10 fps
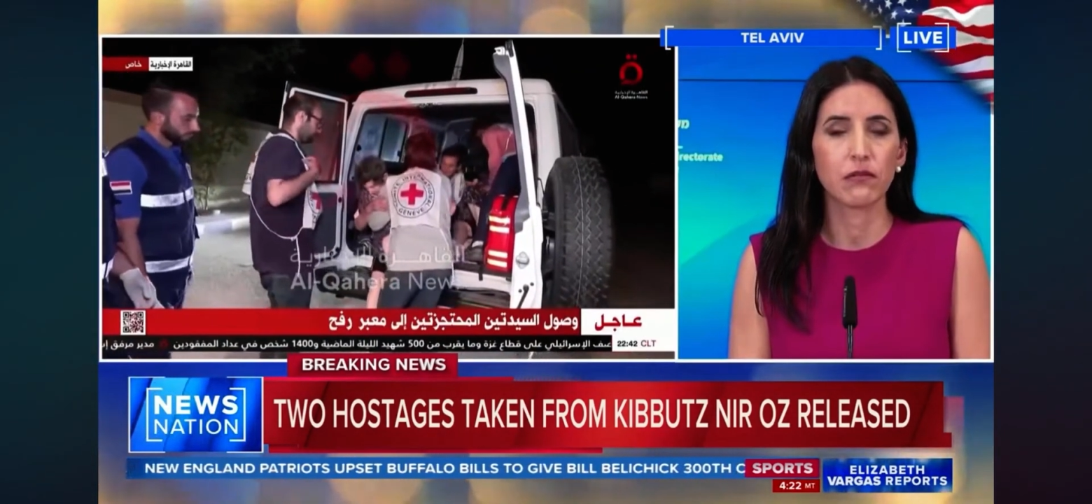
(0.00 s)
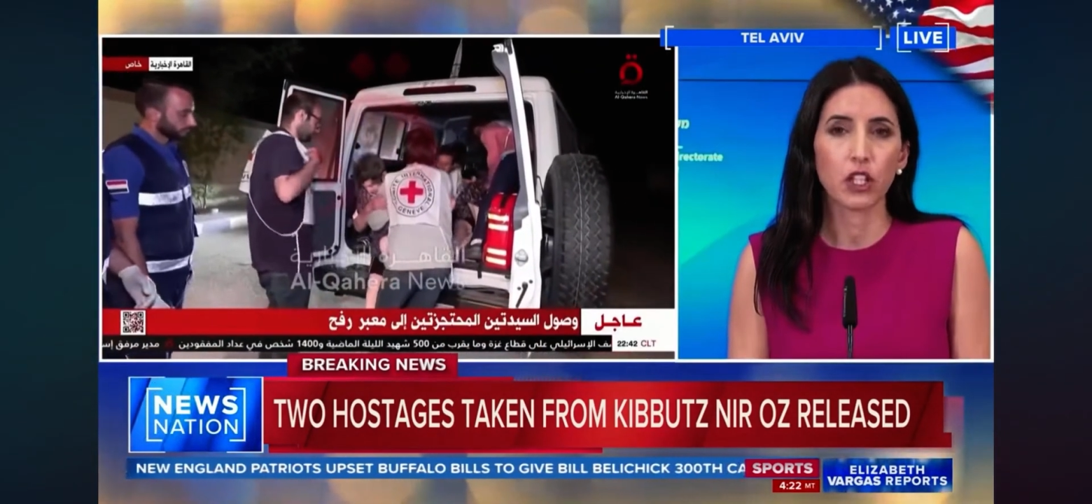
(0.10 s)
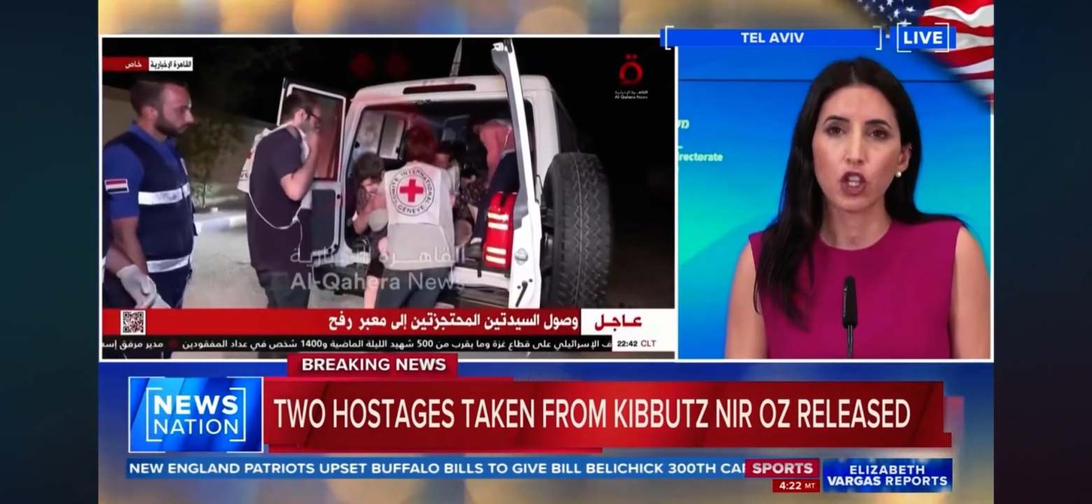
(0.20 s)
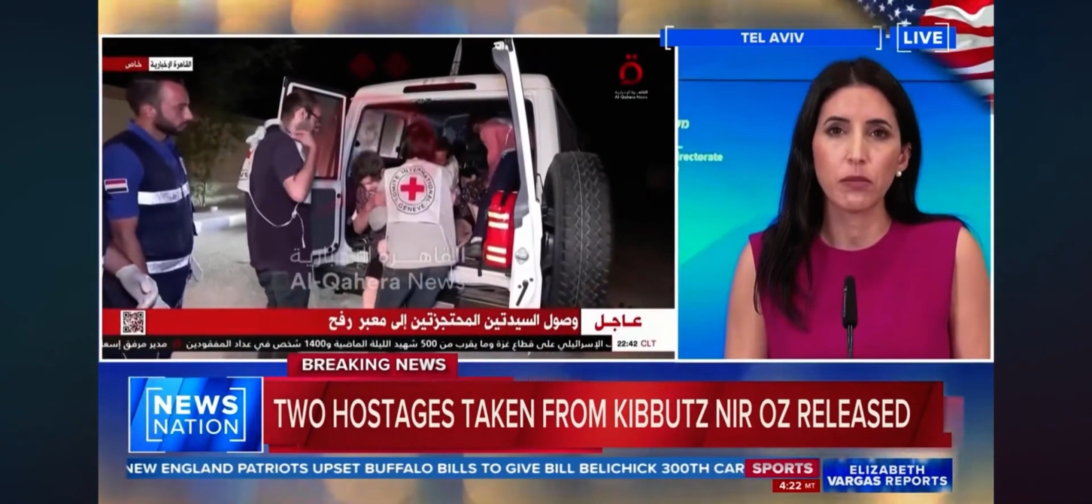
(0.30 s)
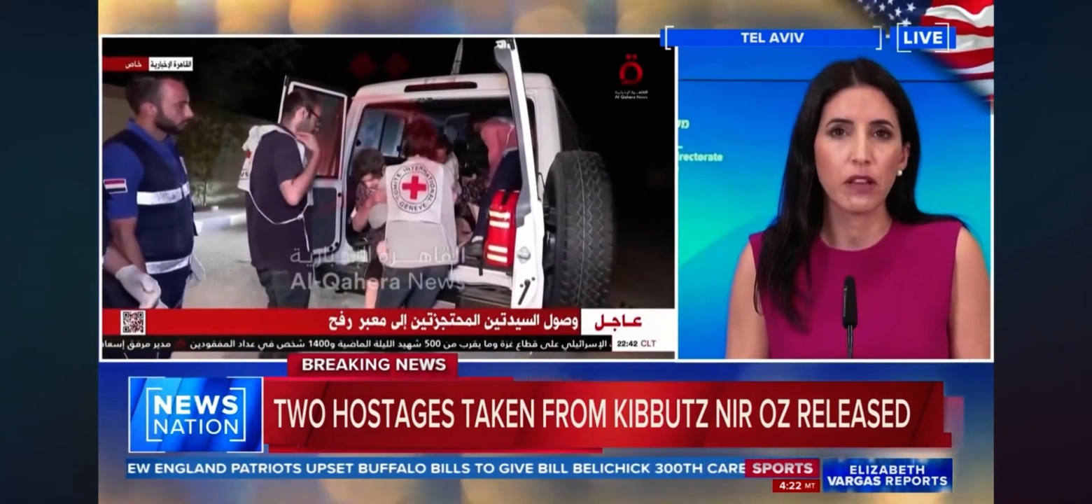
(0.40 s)

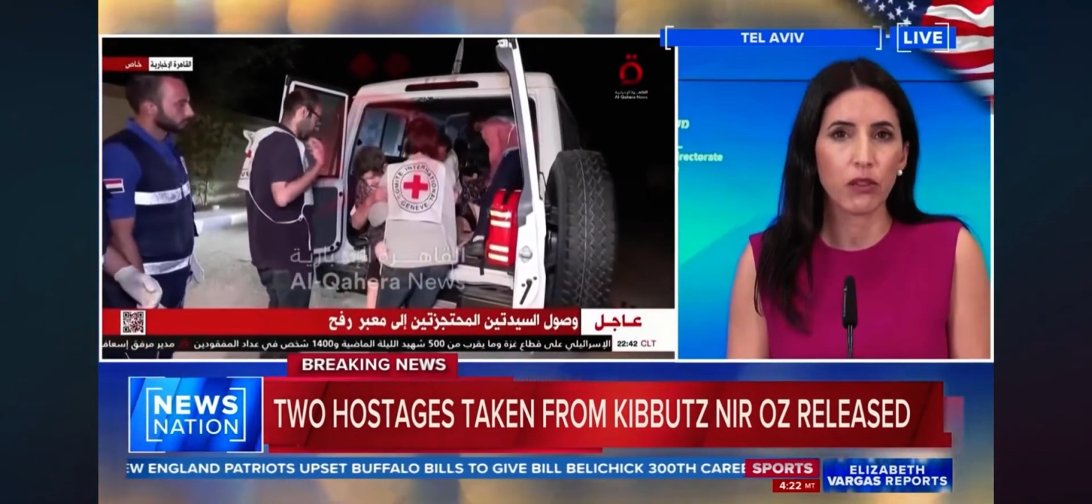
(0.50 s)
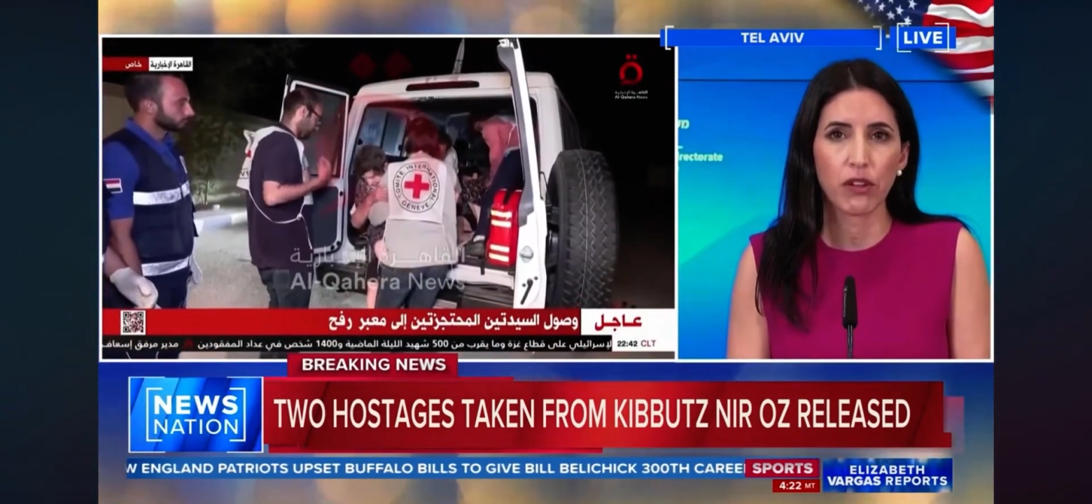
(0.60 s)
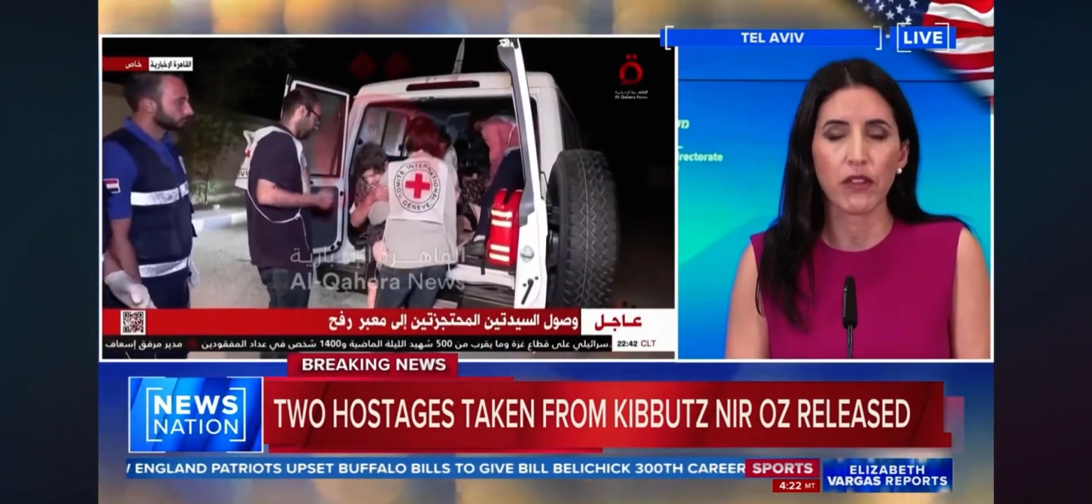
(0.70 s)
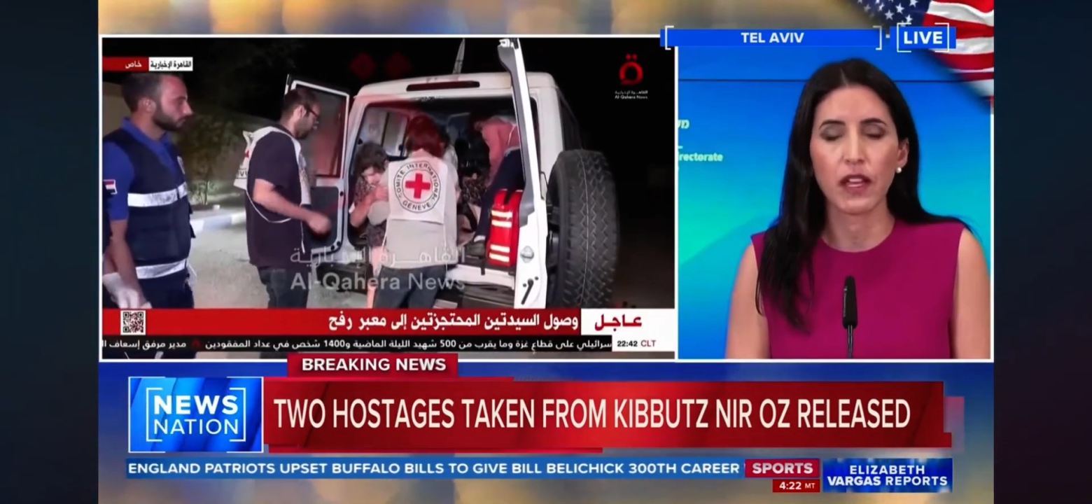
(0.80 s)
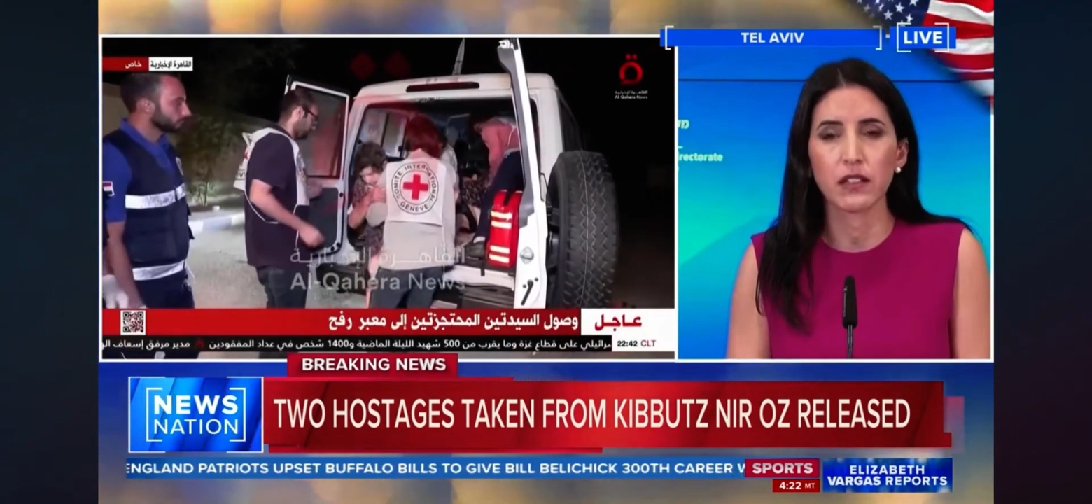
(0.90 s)
it could be
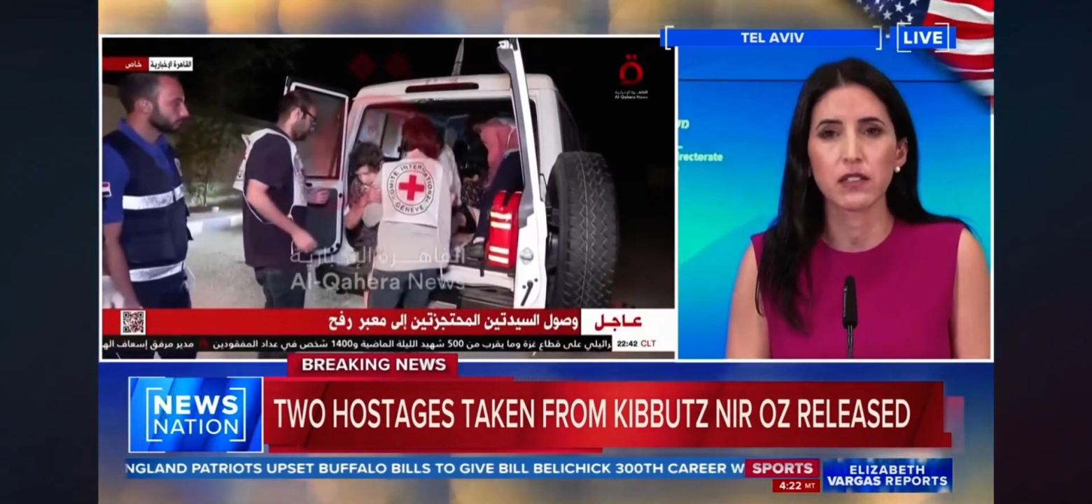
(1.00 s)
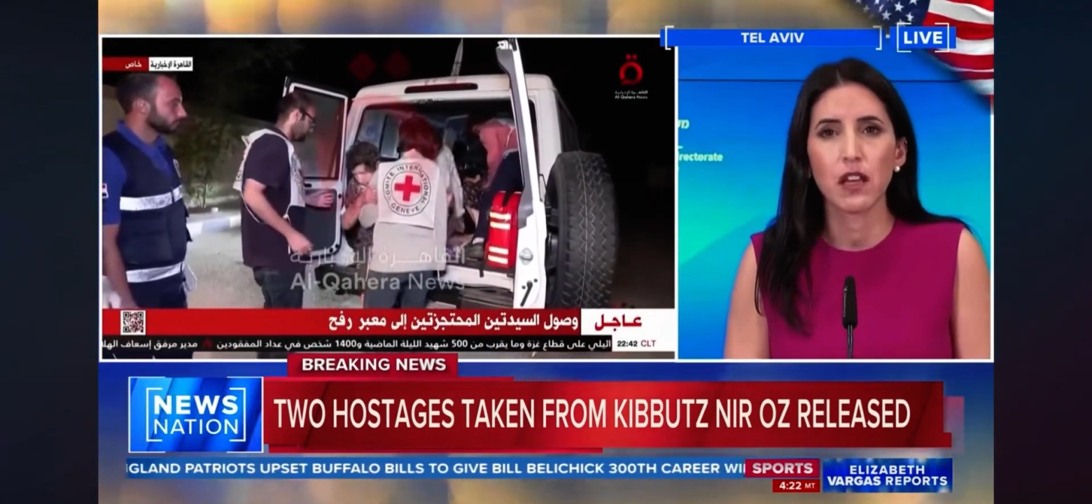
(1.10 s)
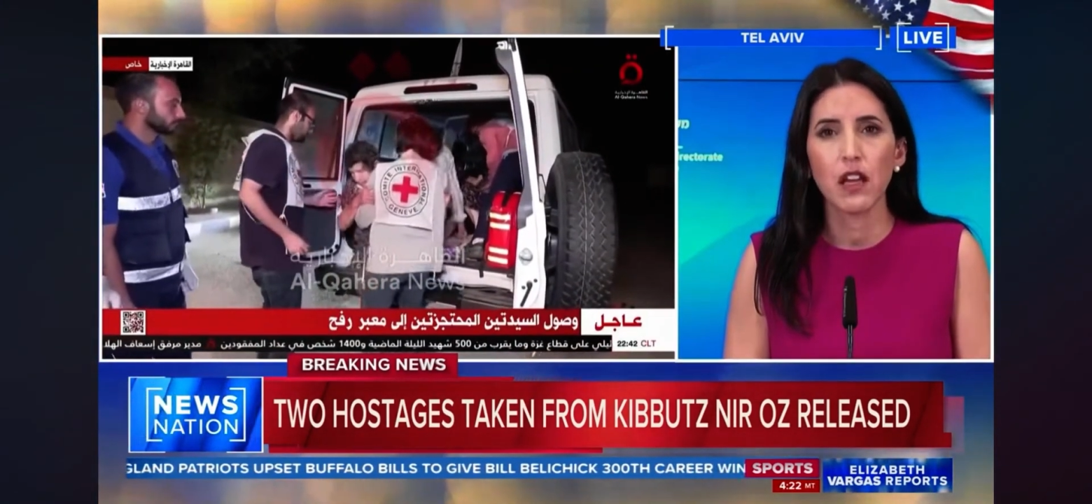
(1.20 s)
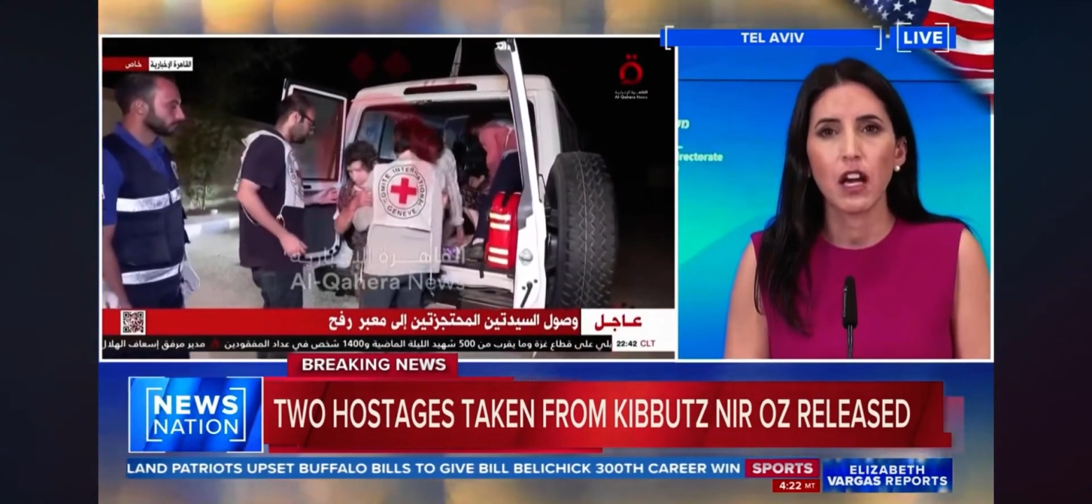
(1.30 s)
three things.